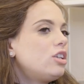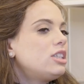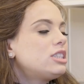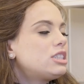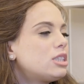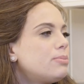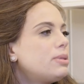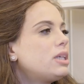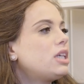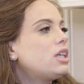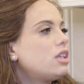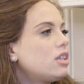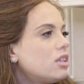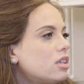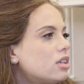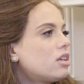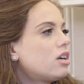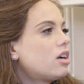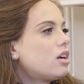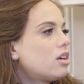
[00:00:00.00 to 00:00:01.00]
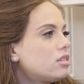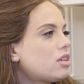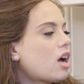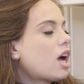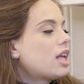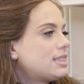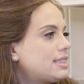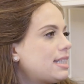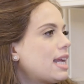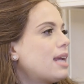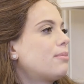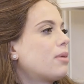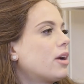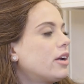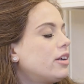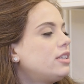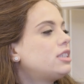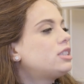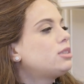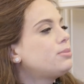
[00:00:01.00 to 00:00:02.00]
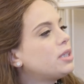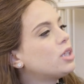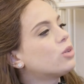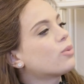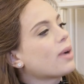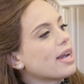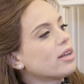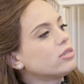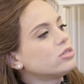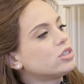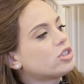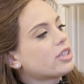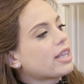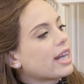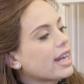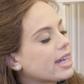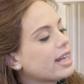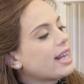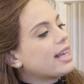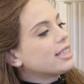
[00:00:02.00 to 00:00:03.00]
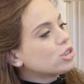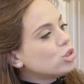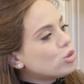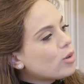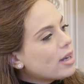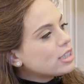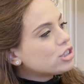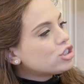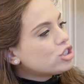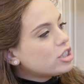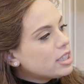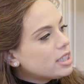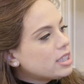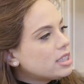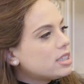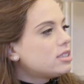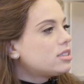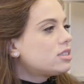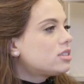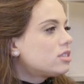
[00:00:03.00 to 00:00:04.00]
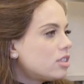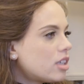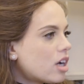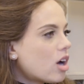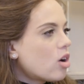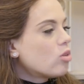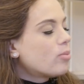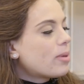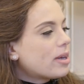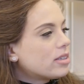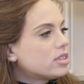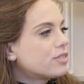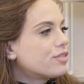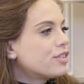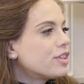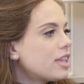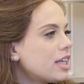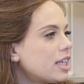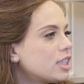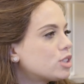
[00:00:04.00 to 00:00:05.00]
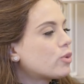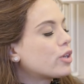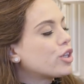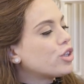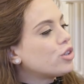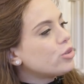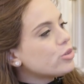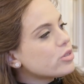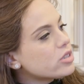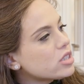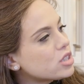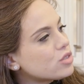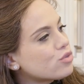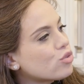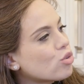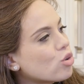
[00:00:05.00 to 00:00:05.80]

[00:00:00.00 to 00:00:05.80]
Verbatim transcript: You need to be on standby. You need to be around so that I can ask you questions, you know, about different things. What do you use this